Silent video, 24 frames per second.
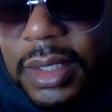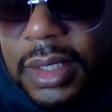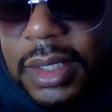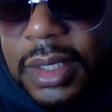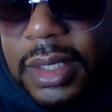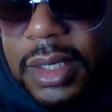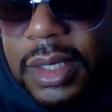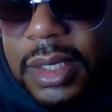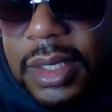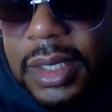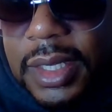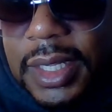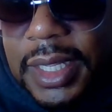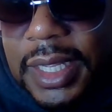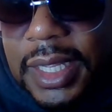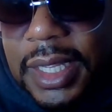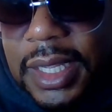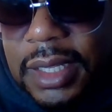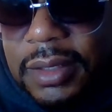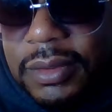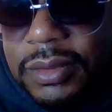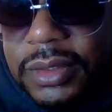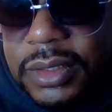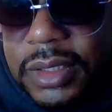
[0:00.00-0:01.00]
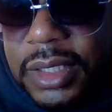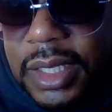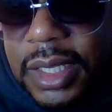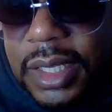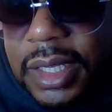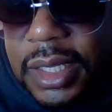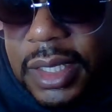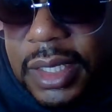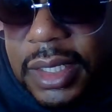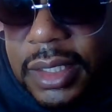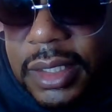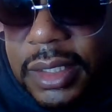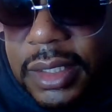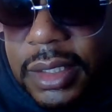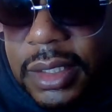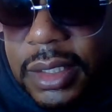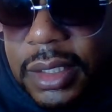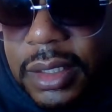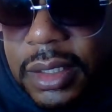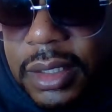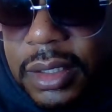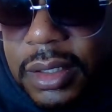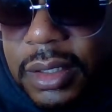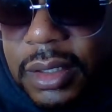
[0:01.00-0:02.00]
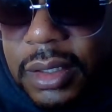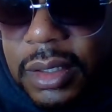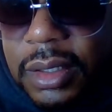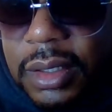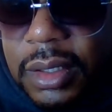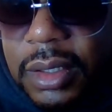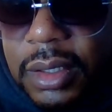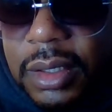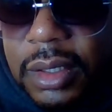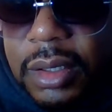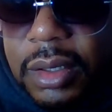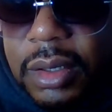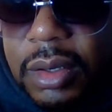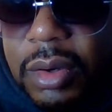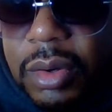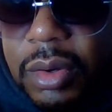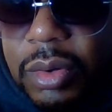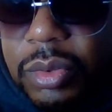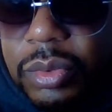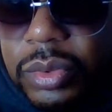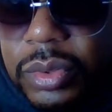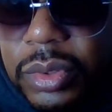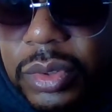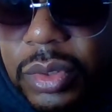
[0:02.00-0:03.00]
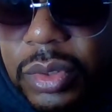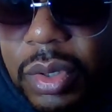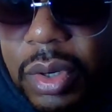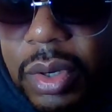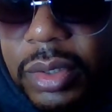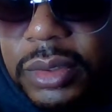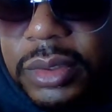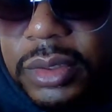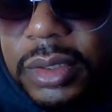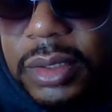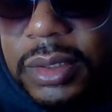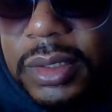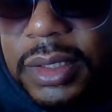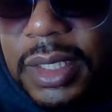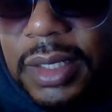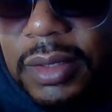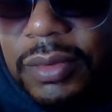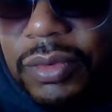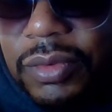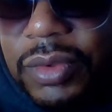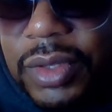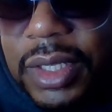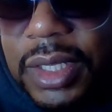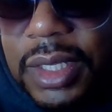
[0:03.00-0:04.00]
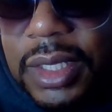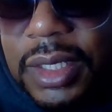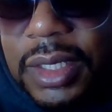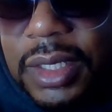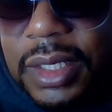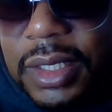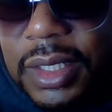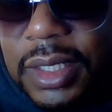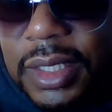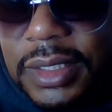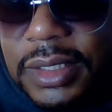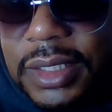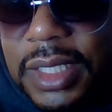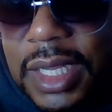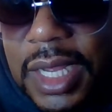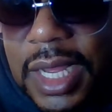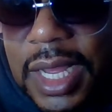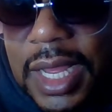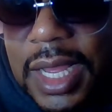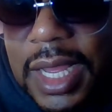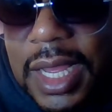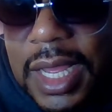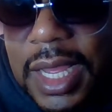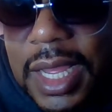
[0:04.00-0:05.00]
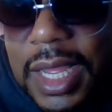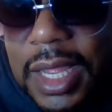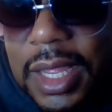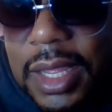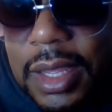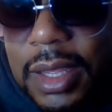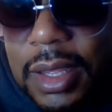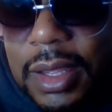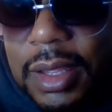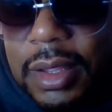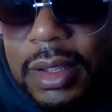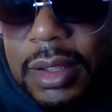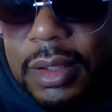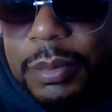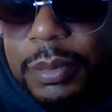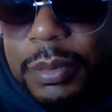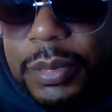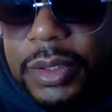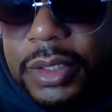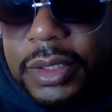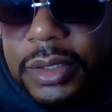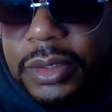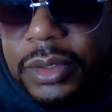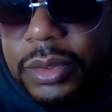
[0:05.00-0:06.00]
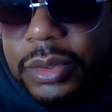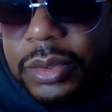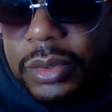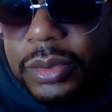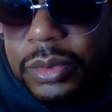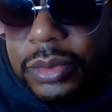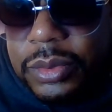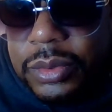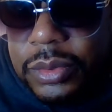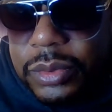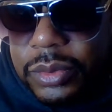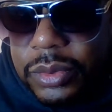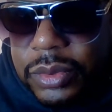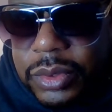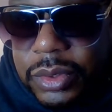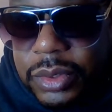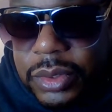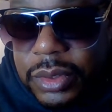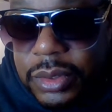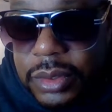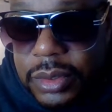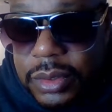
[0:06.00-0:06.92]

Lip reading: EF said cost of living is high, but those